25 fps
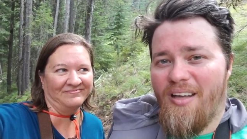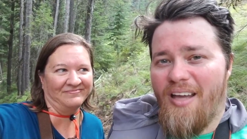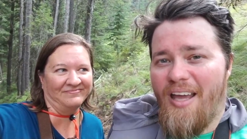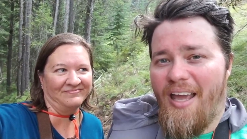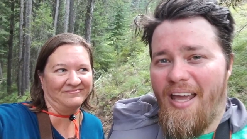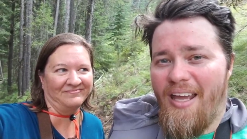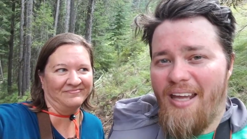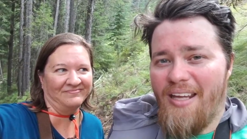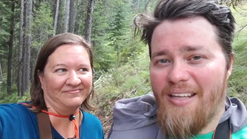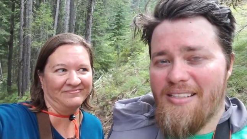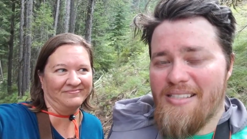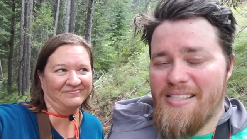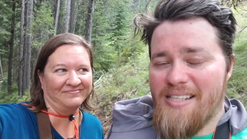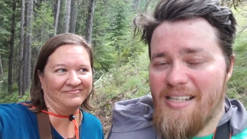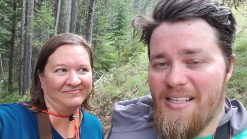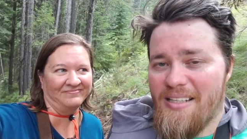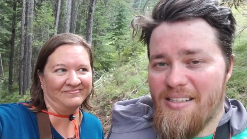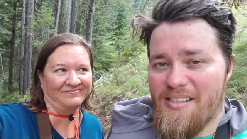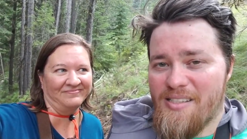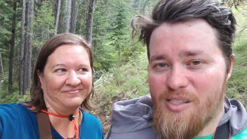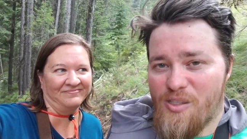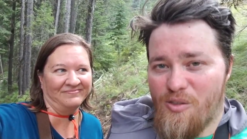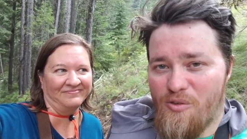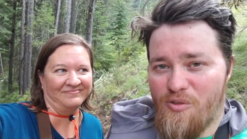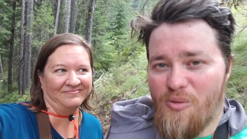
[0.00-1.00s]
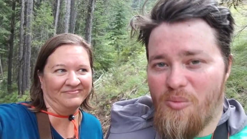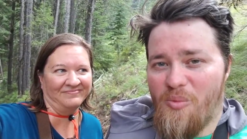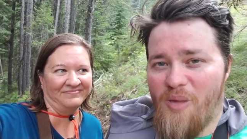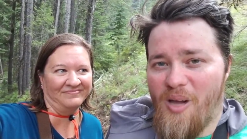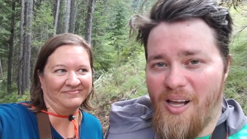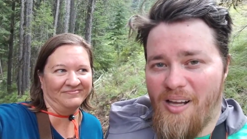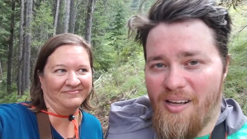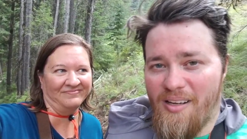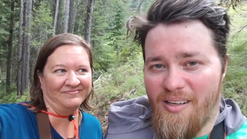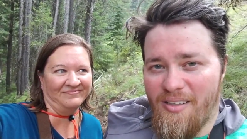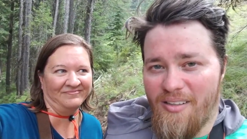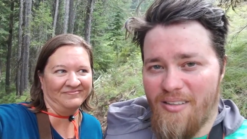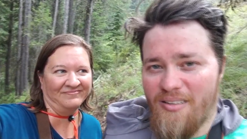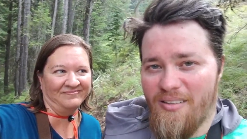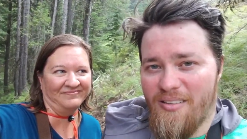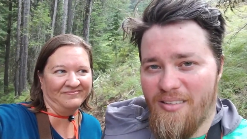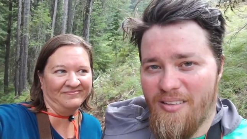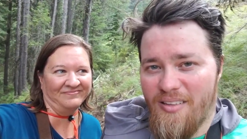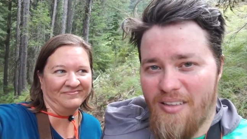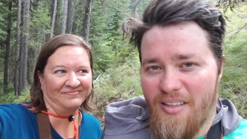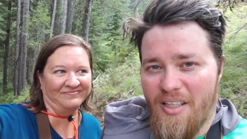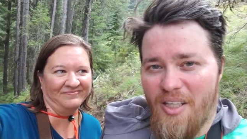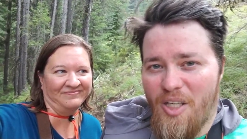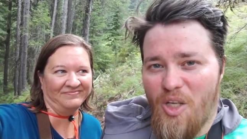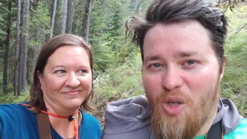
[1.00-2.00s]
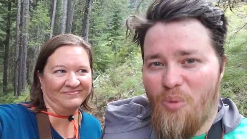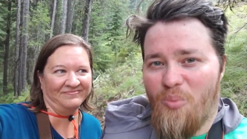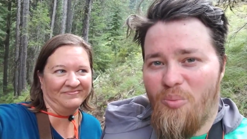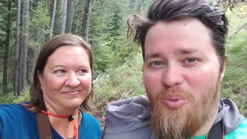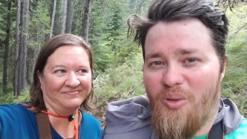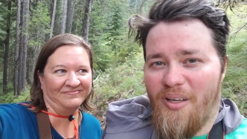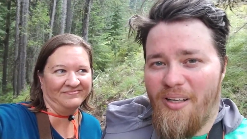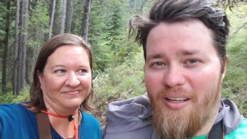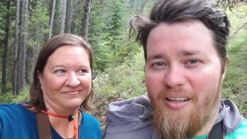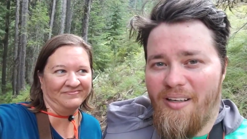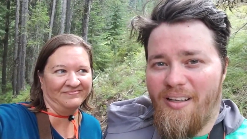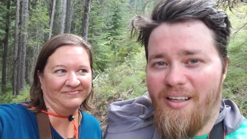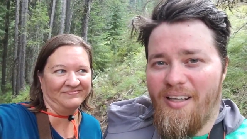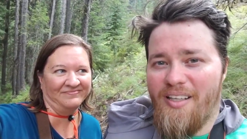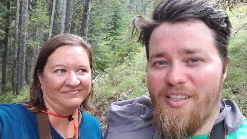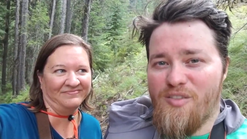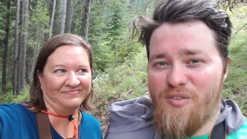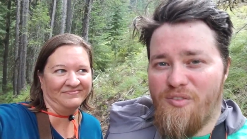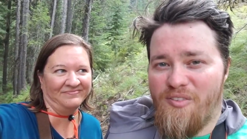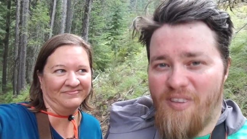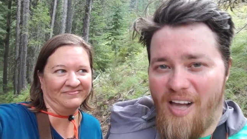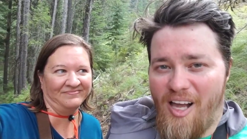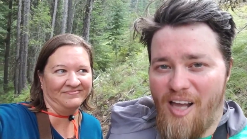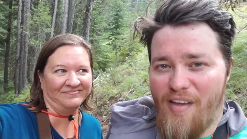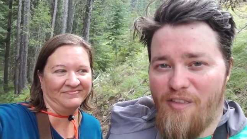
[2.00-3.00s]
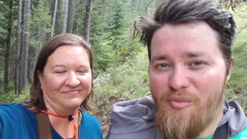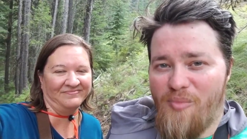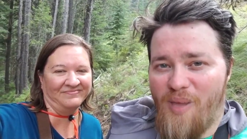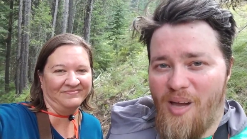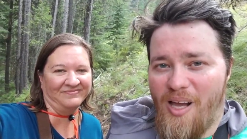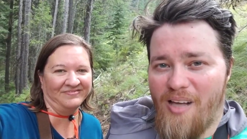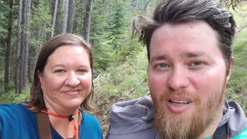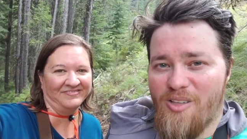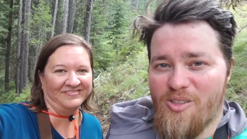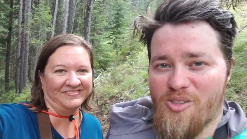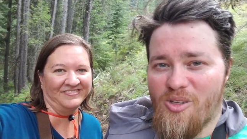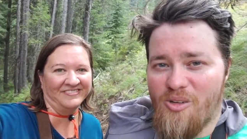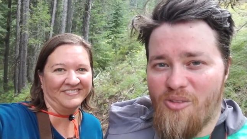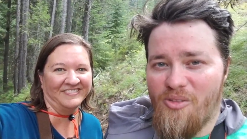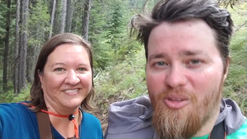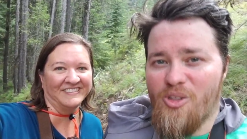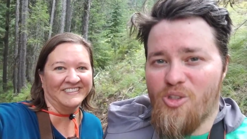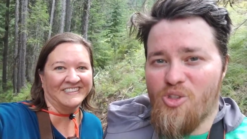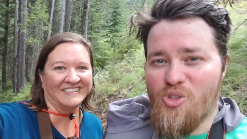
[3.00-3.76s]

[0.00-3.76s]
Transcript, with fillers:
Speaker 1: eight tenths of a mile, but it's five miles on the